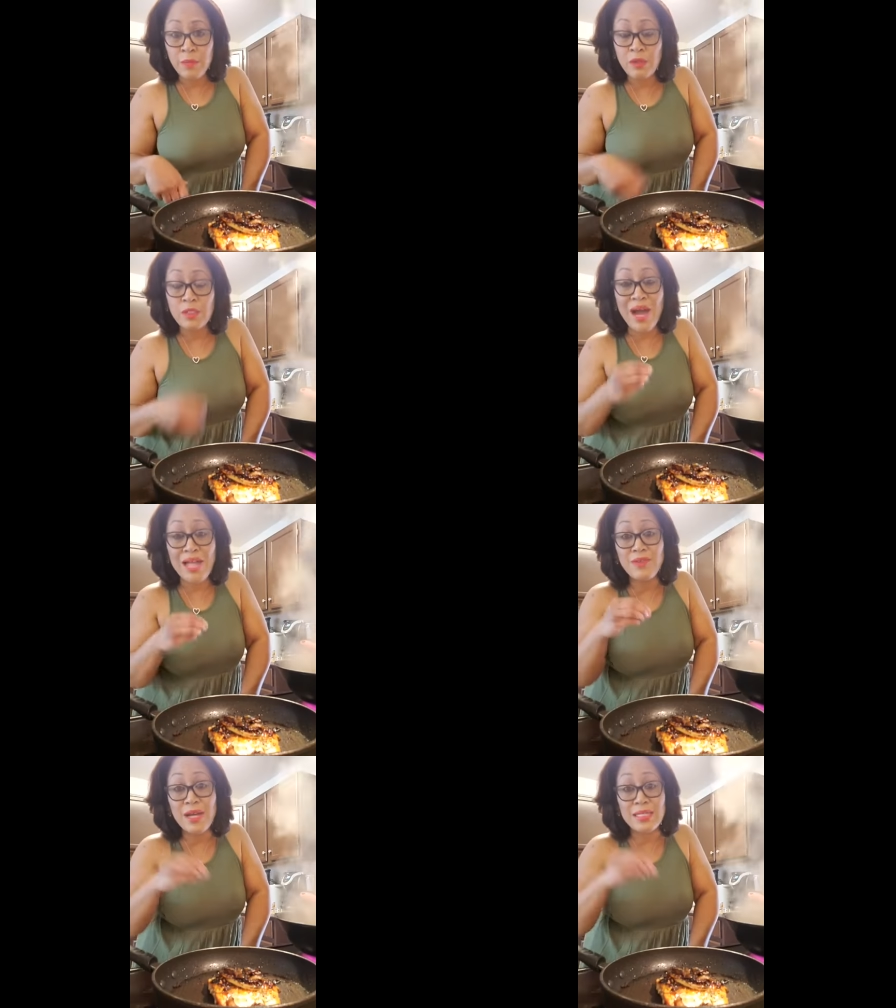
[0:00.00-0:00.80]
So I
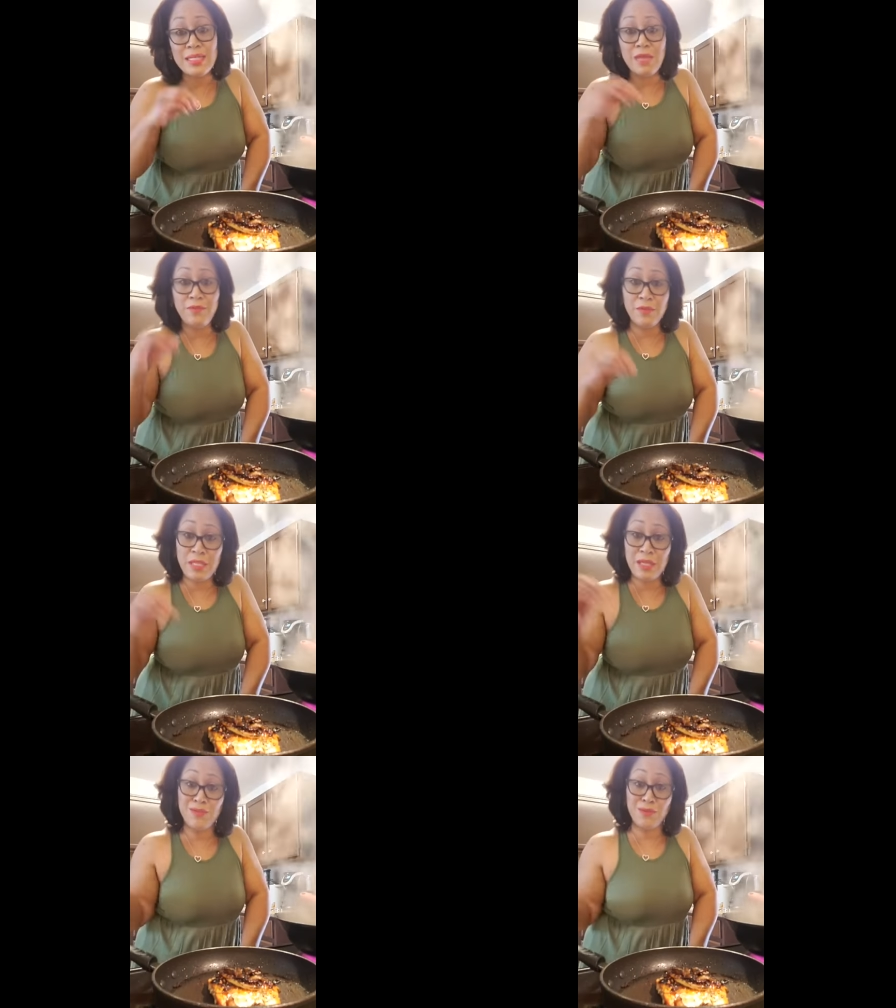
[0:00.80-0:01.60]
try to stay
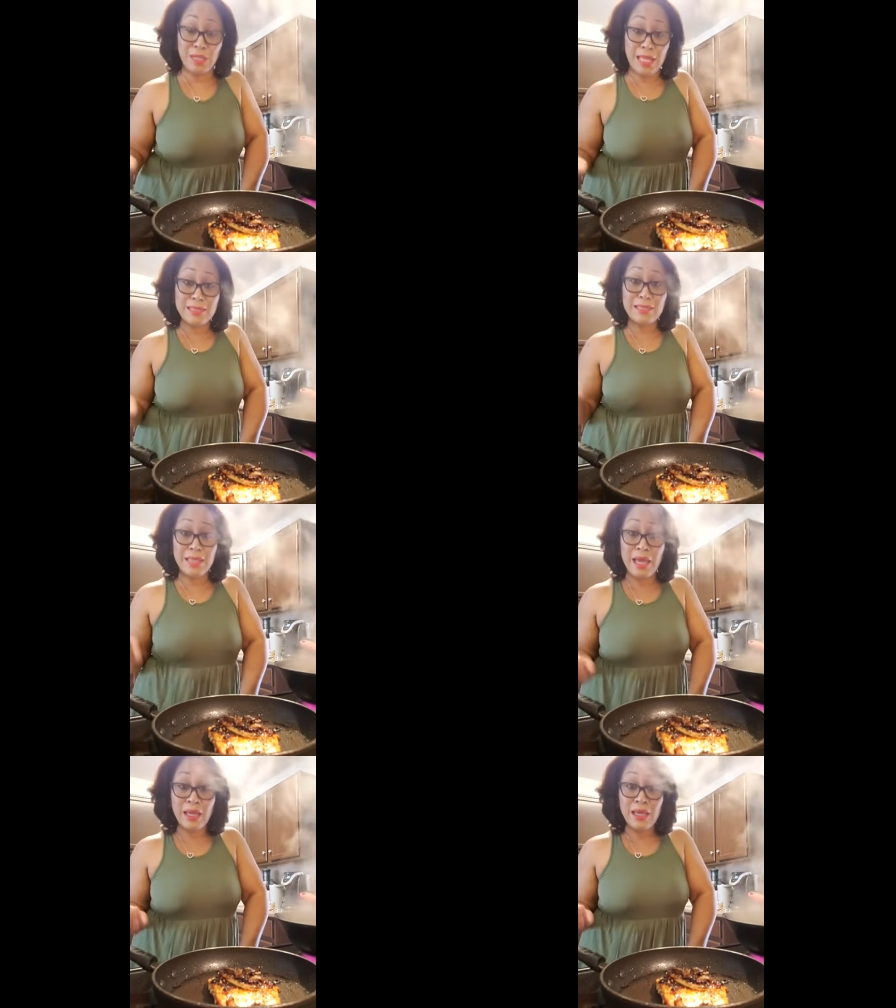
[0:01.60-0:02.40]
1,500 or less a
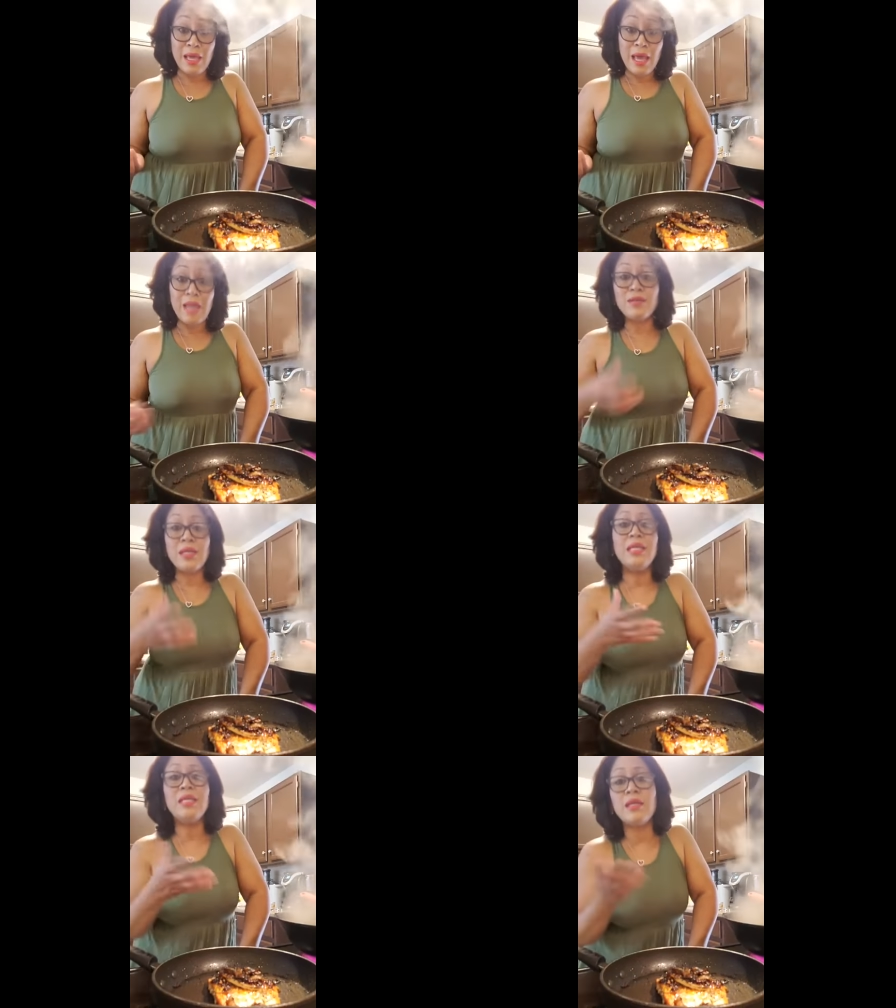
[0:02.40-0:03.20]
day. I try
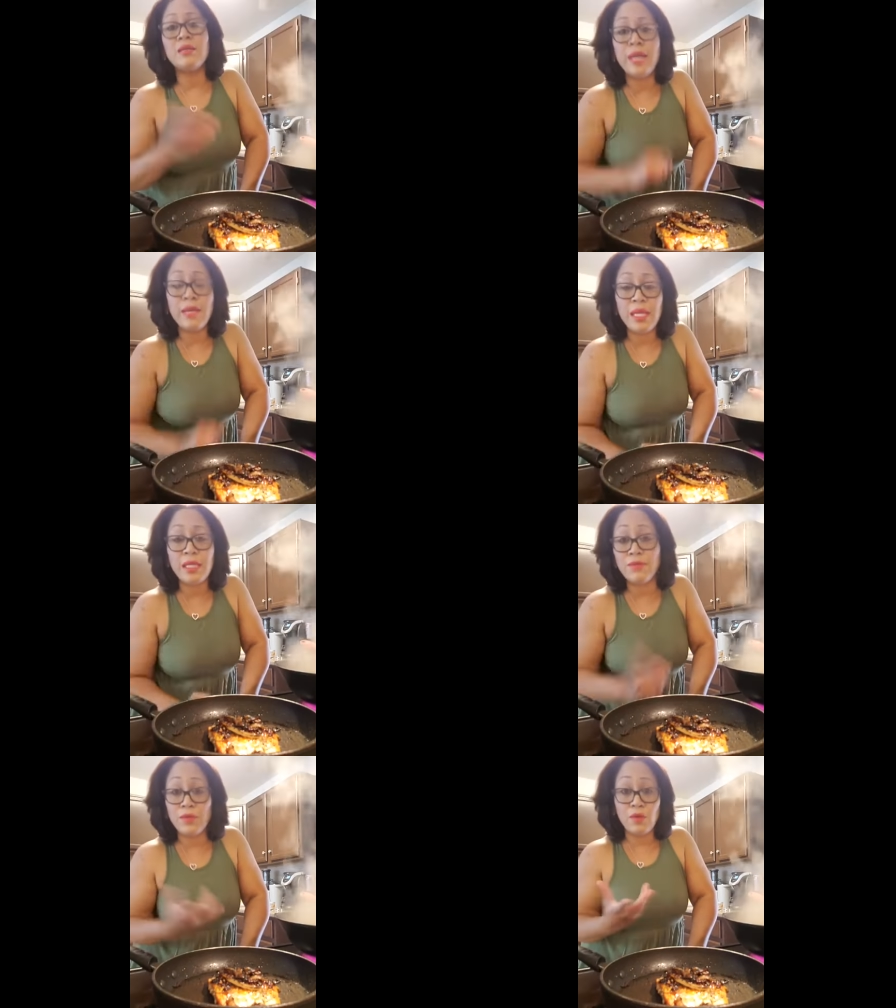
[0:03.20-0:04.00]
to eat like I'm diabetic,
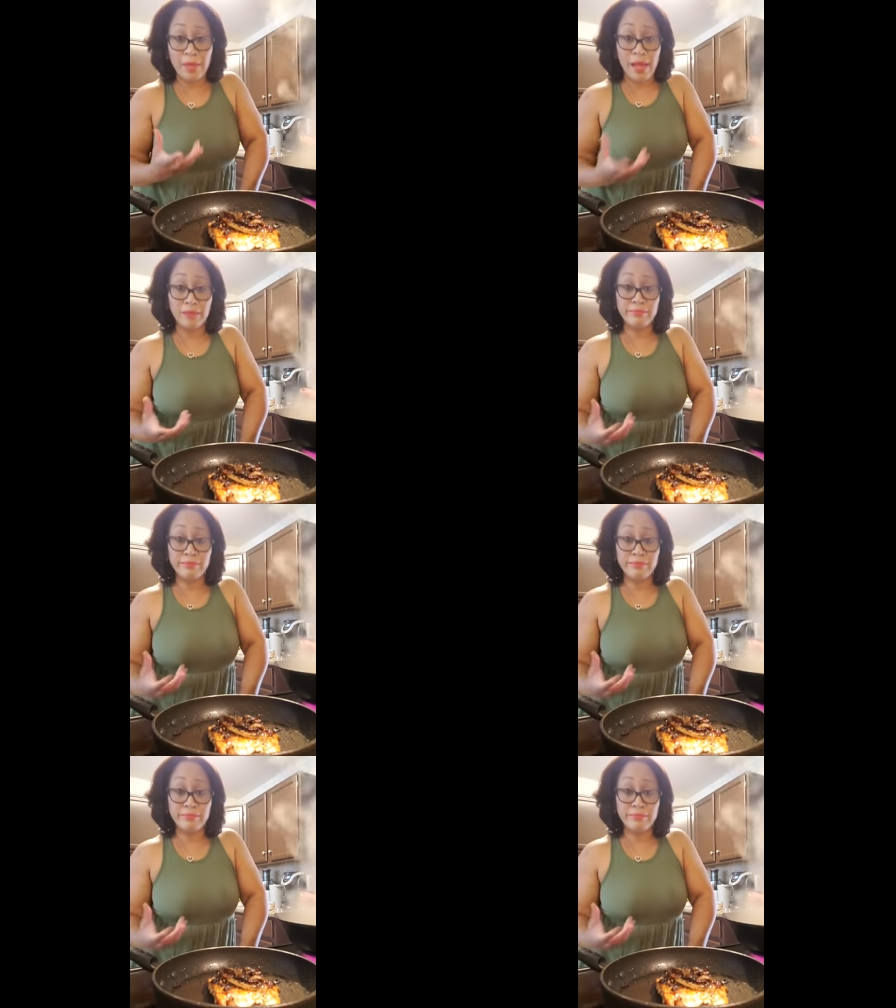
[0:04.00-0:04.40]
even though I'm not.